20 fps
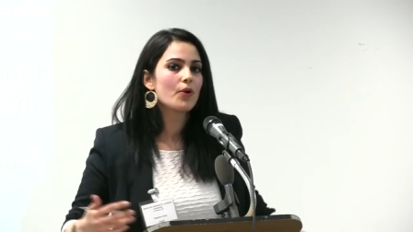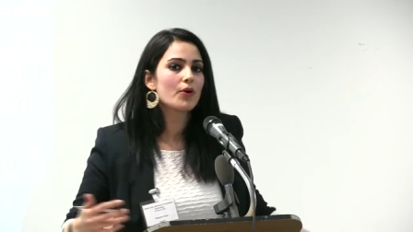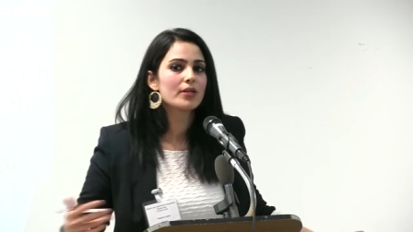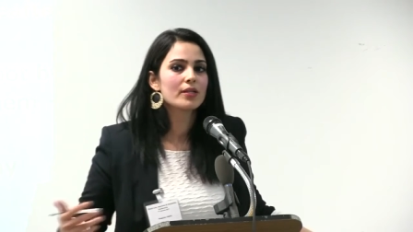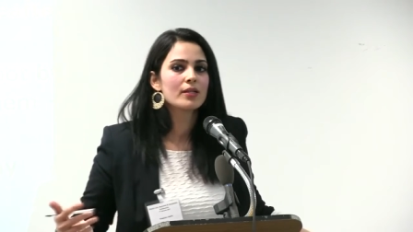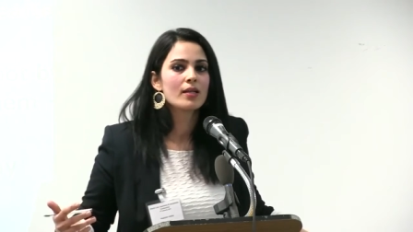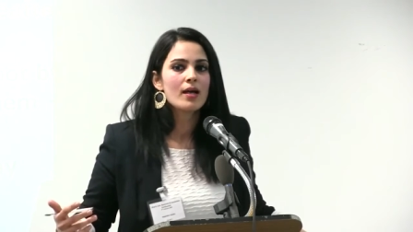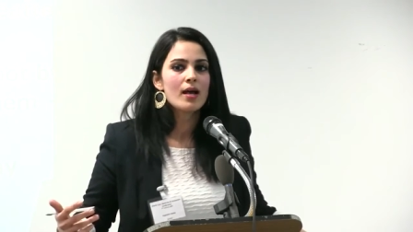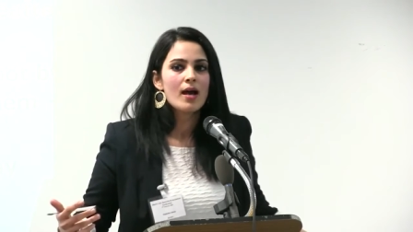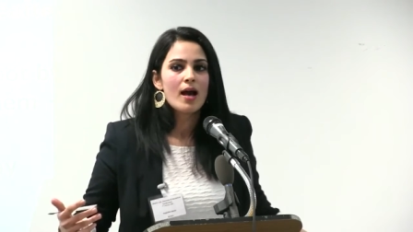
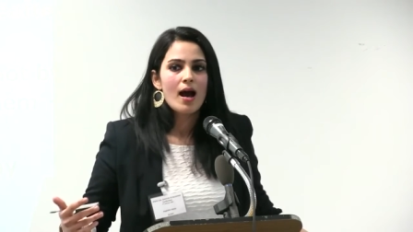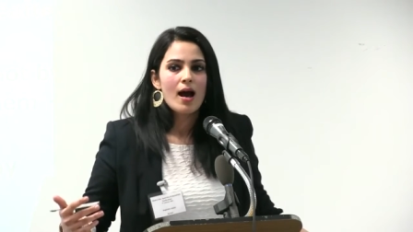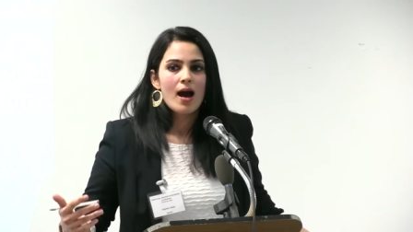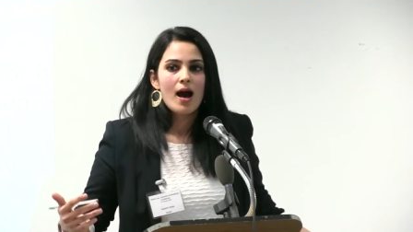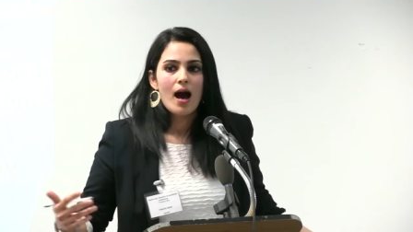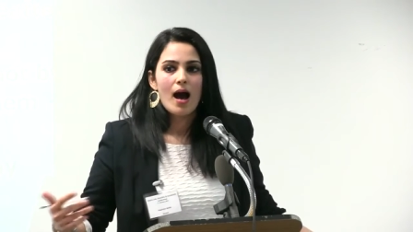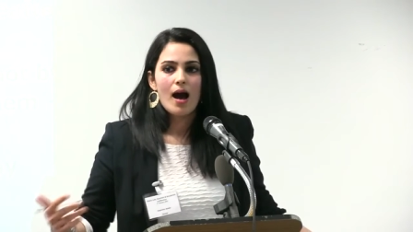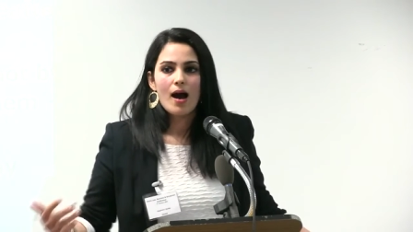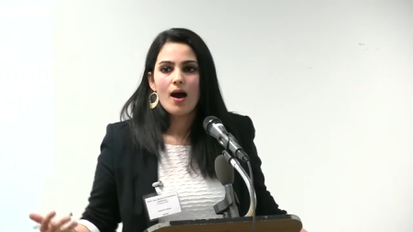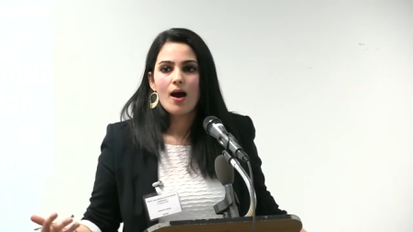point
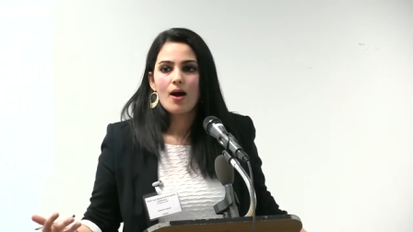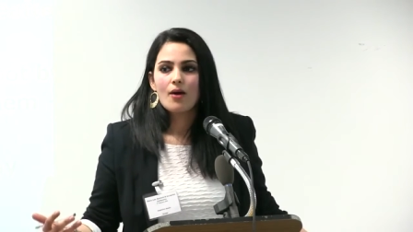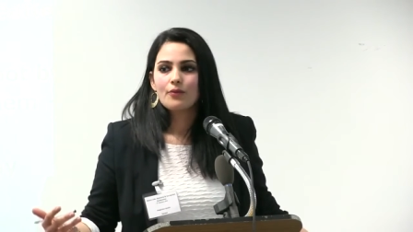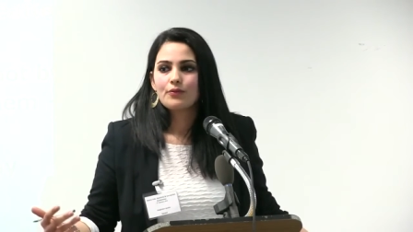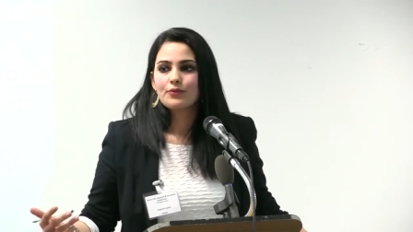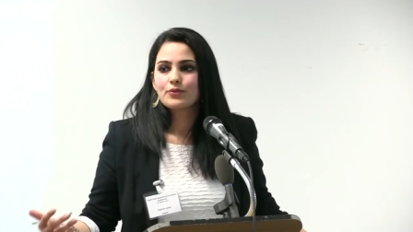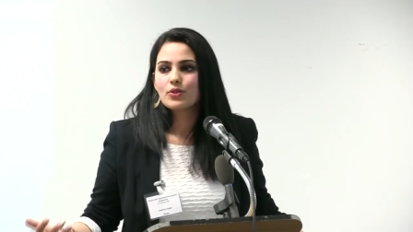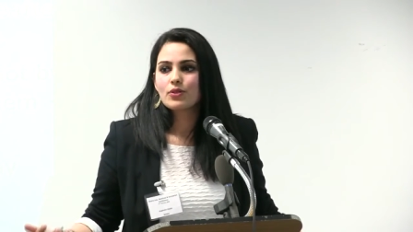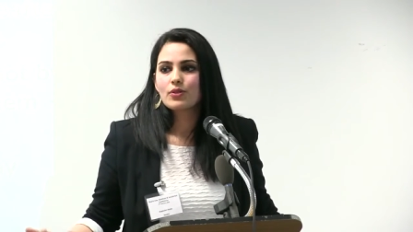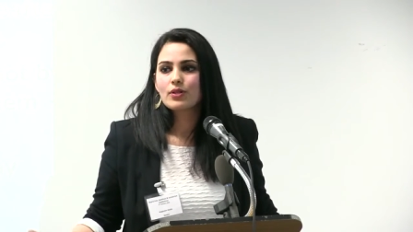uh,
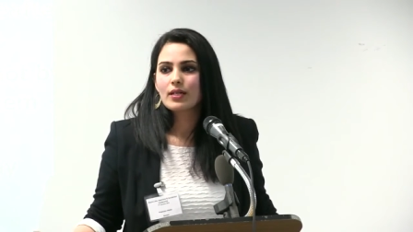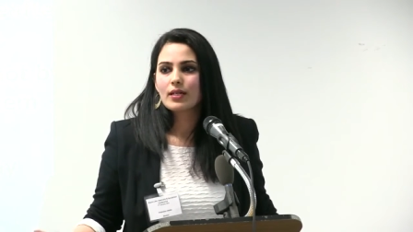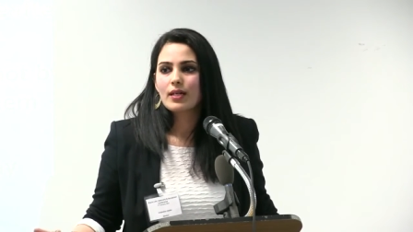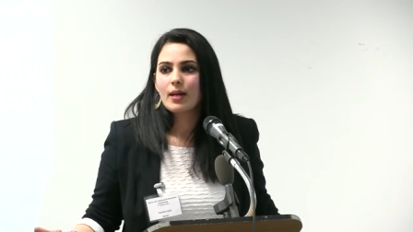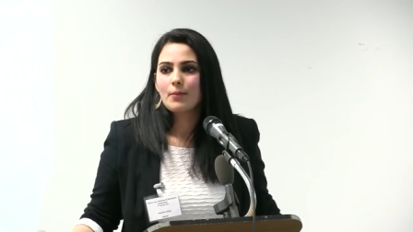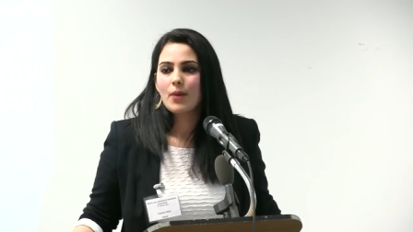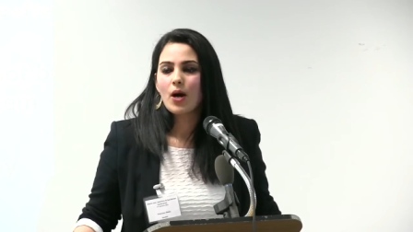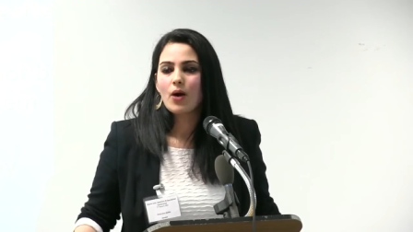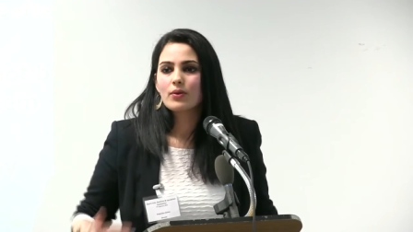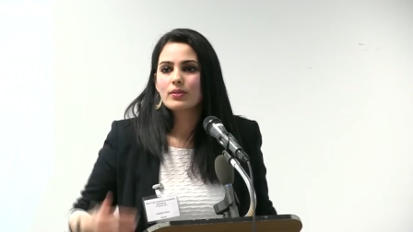of
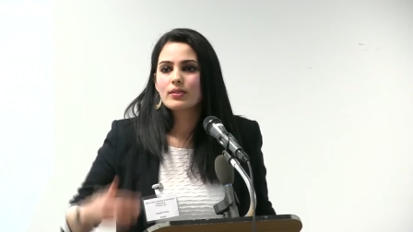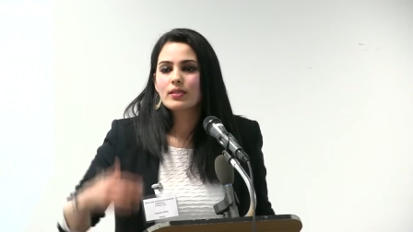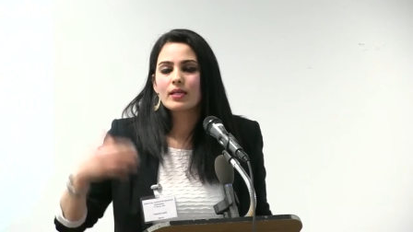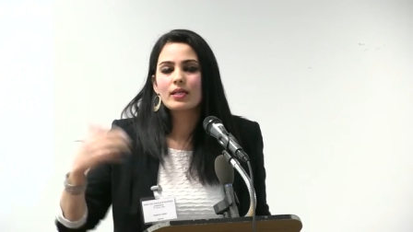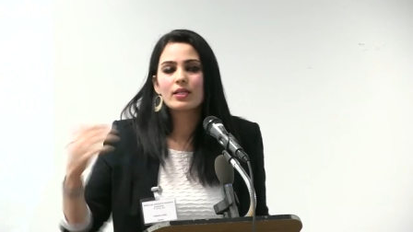talking about